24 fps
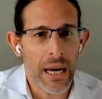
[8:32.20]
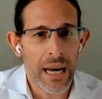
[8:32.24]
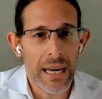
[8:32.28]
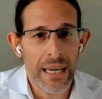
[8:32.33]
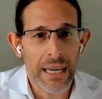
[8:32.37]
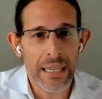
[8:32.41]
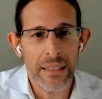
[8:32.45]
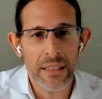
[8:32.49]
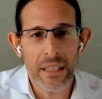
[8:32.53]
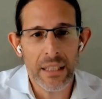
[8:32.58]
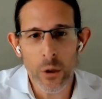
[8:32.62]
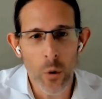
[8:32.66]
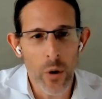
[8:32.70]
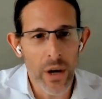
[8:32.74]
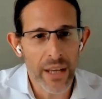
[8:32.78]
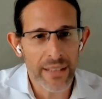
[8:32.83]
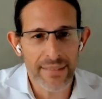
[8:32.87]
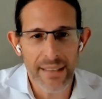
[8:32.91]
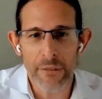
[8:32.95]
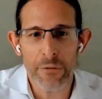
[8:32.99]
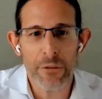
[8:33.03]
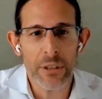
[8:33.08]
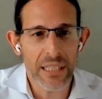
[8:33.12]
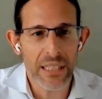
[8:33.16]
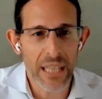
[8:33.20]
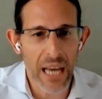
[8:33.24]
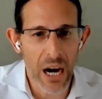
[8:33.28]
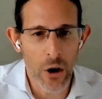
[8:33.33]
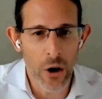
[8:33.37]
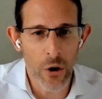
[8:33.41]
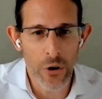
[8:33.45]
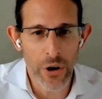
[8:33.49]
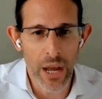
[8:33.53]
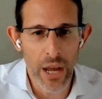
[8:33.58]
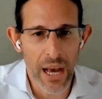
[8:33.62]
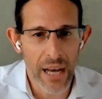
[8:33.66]
In the US, every
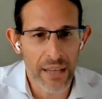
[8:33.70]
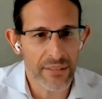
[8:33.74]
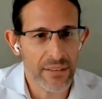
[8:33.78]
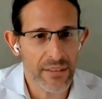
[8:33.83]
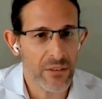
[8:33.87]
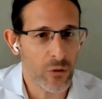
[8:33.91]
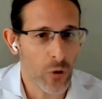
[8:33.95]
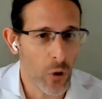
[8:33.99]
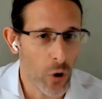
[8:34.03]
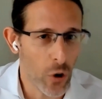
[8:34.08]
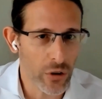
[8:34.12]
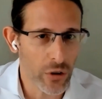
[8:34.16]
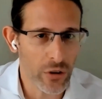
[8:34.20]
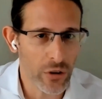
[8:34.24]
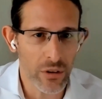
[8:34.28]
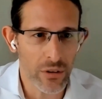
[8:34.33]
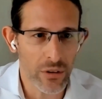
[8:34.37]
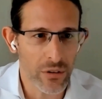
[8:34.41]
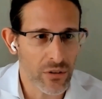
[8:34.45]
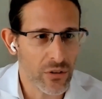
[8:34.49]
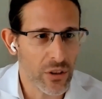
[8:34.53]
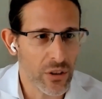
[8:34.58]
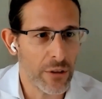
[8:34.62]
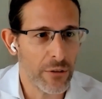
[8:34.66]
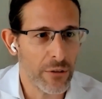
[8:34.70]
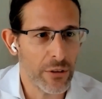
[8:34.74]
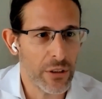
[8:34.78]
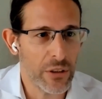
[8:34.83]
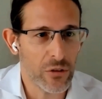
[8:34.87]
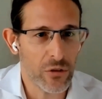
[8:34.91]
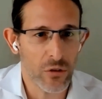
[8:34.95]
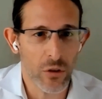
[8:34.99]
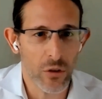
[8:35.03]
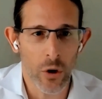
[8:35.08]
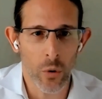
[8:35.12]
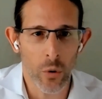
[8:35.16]
town has its own
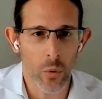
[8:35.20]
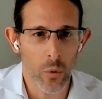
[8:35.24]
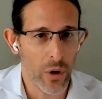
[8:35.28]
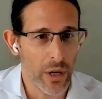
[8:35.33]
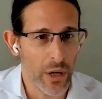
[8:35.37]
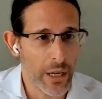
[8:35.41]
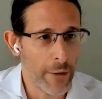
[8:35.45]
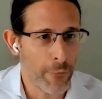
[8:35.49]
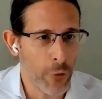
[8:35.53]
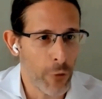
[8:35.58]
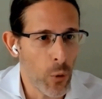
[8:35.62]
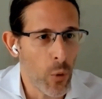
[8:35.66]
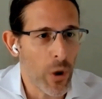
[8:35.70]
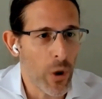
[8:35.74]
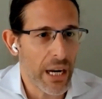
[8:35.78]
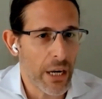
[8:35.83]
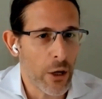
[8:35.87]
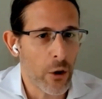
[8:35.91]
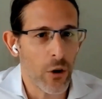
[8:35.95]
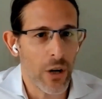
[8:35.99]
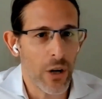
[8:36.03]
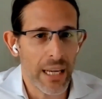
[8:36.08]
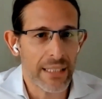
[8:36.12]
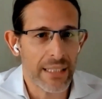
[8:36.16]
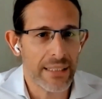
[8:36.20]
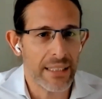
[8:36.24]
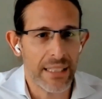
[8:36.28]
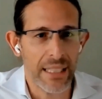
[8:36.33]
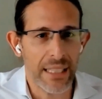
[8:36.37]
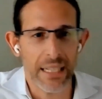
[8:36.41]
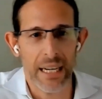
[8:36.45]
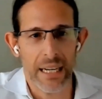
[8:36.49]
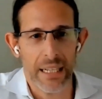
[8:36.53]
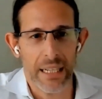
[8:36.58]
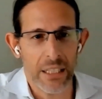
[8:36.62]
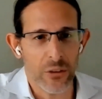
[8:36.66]
service. So if you want to collect the
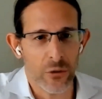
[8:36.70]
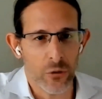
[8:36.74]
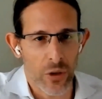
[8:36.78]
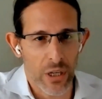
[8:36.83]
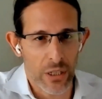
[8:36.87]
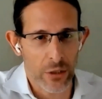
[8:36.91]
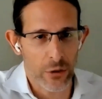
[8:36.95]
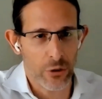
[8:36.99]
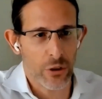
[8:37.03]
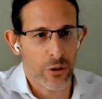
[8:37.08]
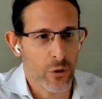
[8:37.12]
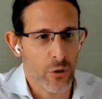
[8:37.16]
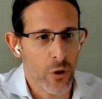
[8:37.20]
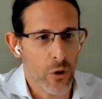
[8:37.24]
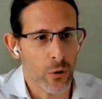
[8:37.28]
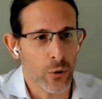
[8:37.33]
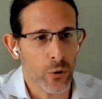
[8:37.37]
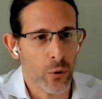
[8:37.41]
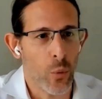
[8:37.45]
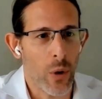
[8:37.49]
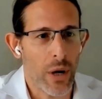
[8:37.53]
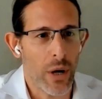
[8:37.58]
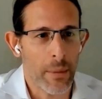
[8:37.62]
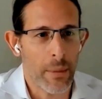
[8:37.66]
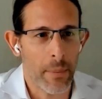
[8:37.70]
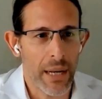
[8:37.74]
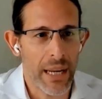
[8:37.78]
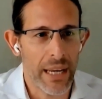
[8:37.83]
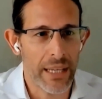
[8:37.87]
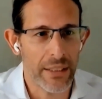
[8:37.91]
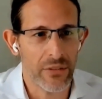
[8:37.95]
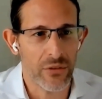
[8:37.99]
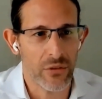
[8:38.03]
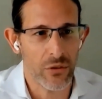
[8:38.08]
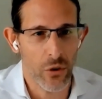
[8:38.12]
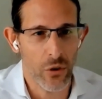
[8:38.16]
data in Israel, you just go to one
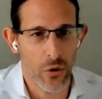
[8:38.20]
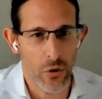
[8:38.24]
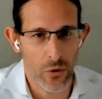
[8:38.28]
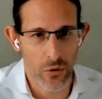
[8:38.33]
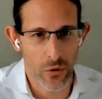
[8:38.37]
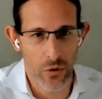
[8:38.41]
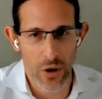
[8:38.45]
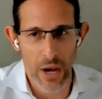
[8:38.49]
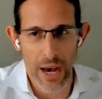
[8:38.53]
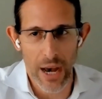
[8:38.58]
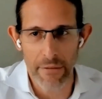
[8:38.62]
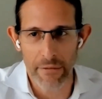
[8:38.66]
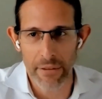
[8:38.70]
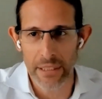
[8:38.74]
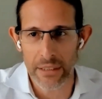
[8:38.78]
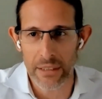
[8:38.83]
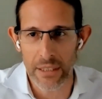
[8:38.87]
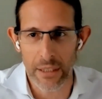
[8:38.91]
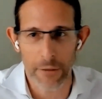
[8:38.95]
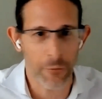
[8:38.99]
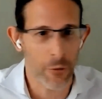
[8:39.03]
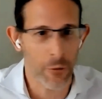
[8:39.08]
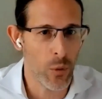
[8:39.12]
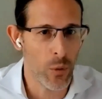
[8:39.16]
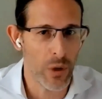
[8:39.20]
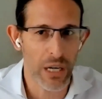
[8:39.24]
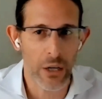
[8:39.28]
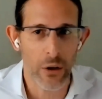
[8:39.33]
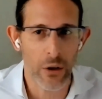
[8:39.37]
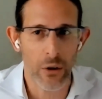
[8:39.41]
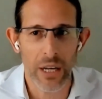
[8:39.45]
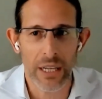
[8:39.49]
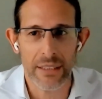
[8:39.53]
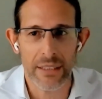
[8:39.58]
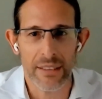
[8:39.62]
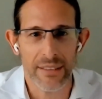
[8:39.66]
place, you have it. If you want to
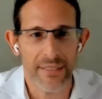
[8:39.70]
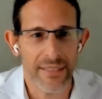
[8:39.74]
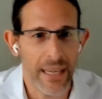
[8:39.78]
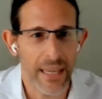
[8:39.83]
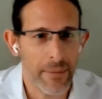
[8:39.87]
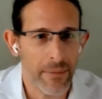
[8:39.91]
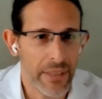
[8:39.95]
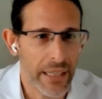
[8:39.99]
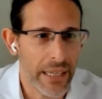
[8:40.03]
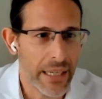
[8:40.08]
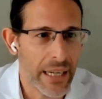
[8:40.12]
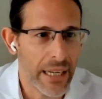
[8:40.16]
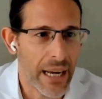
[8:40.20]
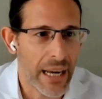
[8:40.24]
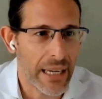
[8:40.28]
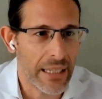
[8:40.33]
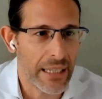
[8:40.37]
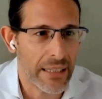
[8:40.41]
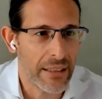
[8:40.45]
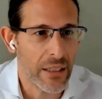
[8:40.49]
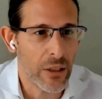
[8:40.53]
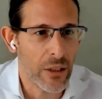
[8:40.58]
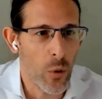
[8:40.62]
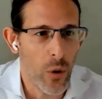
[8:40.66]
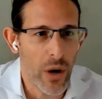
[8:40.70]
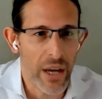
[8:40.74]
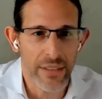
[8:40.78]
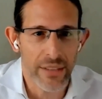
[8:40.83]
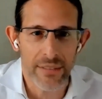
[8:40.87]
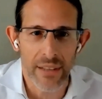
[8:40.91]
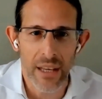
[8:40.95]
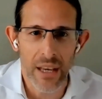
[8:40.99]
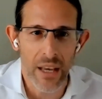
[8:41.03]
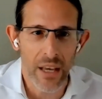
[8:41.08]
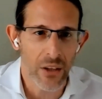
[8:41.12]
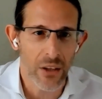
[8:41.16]
collect the same data in the
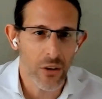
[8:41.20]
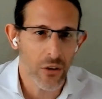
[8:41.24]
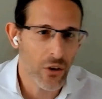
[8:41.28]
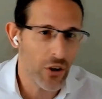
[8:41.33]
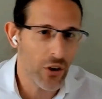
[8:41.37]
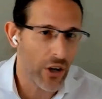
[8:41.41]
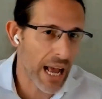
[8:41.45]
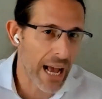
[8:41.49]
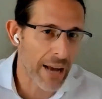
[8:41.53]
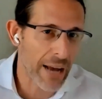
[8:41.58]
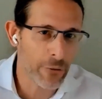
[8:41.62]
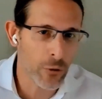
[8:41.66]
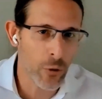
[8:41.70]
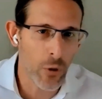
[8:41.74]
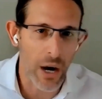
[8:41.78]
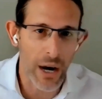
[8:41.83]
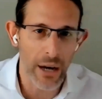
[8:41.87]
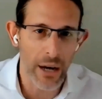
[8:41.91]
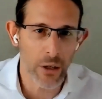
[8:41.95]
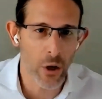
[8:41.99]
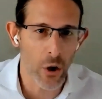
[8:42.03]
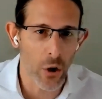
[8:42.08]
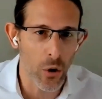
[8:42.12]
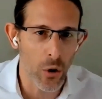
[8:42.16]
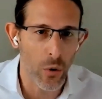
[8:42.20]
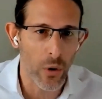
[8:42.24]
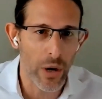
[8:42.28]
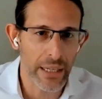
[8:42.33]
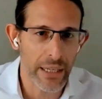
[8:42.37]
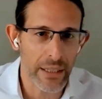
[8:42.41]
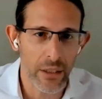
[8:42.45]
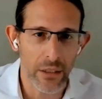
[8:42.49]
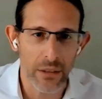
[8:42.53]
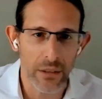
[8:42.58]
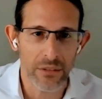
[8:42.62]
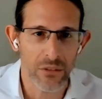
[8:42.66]
US, you're going to have to go
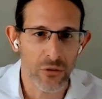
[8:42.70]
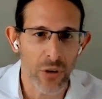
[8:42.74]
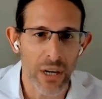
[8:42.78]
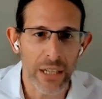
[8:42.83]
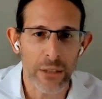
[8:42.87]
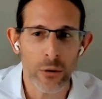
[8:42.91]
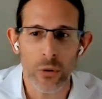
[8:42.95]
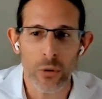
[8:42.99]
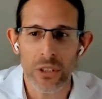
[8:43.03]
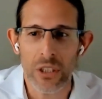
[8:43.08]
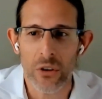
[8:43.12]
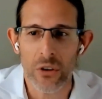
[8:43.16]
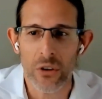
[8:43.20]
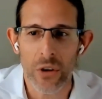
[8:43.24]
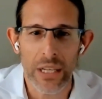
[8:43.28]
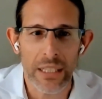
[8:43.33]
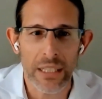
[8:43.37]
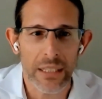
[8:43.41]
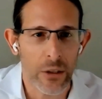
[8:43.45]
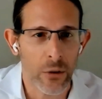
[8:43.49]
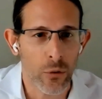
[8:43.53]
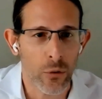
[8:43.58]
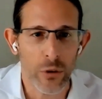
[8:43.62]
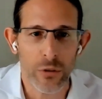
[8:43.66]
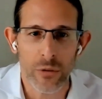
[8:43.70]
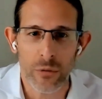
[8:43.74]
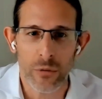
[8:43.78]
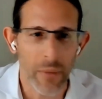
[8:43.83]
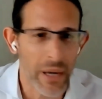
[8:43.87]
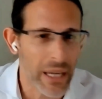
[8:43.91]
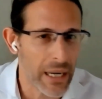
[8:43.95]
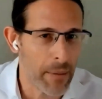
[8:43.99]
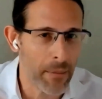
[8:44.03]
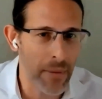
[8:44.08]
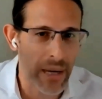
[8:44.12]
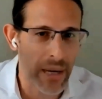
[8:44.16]
and try to integrate across
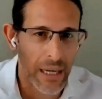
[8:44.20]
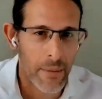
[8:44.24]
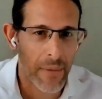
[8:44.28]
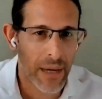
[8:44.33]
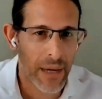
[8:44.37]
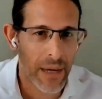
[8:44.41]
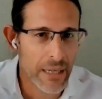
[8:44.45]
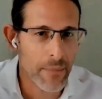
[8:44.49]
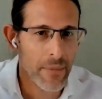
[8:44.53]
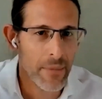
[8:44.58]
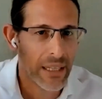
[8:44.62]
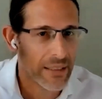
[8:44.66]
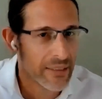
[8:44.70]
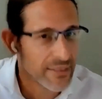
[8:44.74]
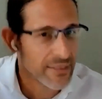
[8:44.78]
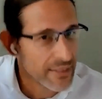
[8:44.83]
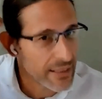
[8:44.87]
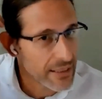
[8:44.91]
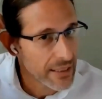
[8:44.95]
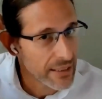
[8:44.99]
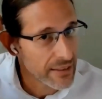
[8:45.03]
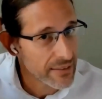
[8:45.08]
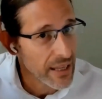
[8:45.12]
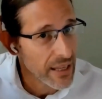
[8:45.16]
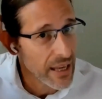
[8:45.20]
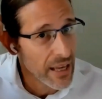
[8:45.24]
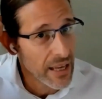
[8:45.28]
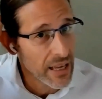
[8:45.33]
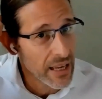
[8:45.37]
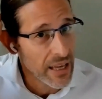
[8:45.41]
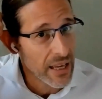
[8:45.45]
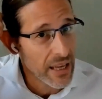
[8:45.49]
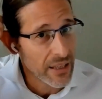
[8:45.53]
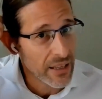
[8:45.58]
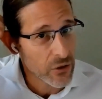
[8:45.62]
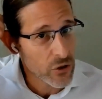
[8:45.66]
many cities.
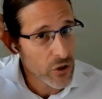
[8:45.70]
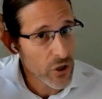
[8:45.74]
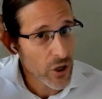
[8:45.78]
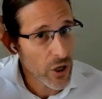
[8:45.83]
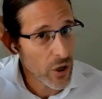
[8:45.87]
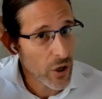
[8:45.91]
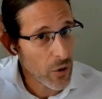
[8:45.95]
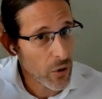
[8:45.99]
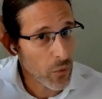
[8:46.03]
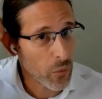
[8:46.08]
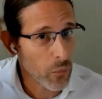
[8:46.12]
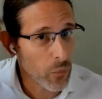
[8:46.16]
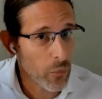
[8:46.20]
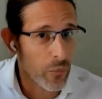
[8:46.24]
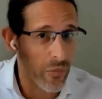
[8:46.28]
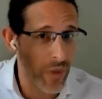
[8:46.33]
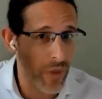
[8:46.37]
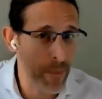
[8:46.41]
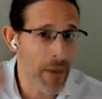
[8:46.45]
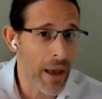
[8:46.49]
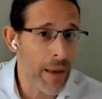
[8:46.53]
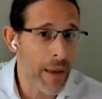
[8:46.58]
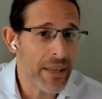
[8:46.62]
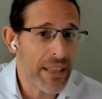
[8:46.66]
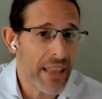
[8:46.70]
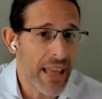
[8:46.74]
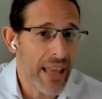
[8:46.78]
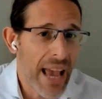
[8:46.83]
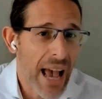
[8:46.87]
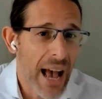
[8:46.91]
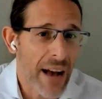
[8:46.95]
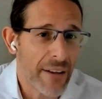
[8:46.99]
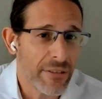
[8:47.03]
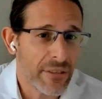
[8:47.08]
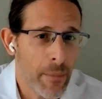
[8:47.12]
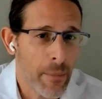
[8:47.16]
So maybe
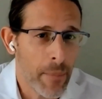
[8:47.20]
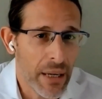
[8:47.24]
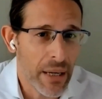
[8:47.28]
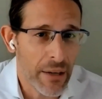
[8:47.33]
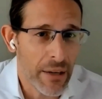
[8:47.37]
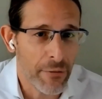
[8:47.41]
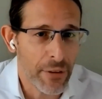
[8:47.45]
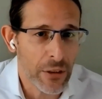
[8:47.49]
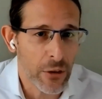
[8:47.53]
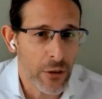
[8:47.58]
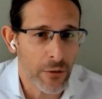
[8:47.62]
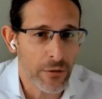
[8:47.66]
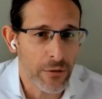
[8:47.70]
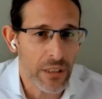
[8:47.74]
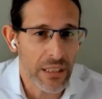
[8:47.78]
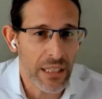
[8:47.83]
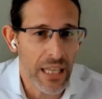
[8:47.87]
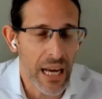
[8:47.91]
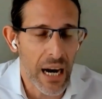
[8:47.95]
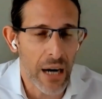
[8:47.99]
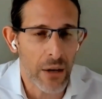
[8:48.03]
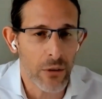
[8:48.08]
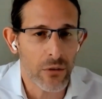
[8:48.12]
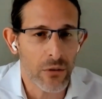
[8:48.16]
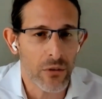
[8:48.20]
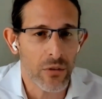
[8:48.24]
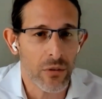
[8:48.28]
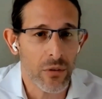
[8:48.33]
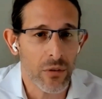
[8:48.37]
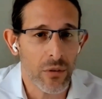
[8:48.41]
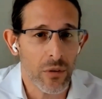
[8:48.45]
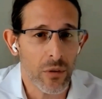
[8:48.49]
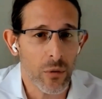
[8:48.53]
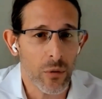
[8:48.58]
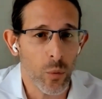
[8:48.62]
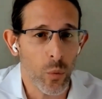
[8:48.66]
they have the benefit of the doubt.
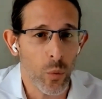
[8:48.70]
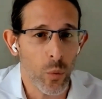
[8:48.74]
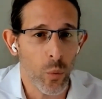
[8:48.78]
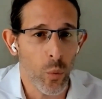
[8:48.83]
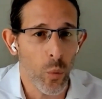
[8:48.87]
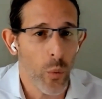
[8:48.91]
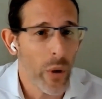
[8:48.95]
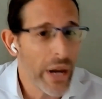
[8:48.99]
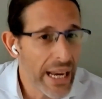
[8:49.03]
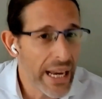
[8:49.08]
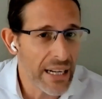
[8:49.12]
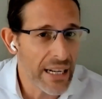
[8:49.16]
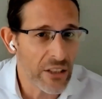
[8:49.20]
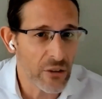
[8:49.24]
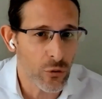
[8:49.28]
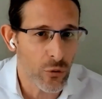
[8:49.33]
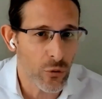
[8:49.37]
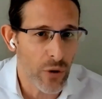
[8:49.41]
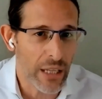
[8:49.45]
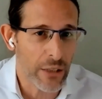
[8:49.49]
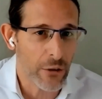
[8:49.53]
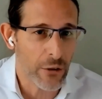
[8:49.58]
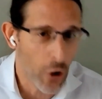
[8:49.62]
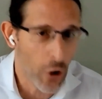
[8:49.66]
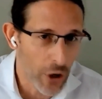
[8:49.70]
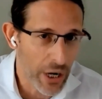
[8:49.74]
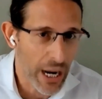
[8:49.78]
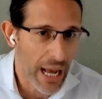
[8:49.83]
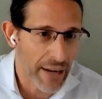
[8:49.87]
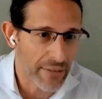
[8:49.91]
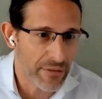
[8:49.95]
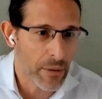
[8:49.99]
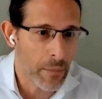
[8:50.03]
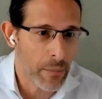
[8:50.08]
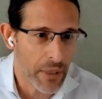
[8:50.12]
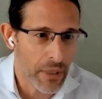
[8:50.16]
We in Israel don't
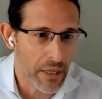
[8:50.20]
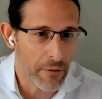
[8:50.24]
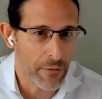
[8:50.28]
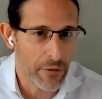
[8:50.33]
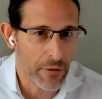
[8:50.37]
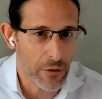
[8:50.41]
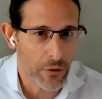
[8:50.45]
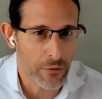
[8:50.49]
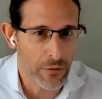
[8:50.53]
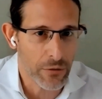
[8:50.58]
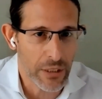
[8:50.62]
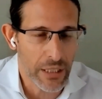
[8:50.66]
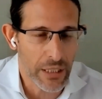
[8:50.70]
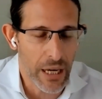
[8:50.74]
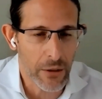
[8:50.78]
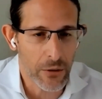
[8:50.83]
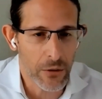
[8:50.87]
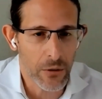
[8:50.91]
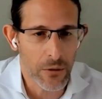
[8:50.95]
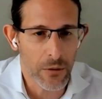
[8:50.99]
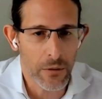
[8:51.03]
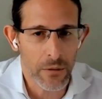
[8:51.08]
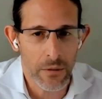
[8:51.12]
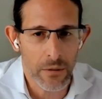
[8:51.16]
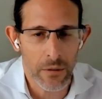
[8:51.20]
have the benefit of the doubt.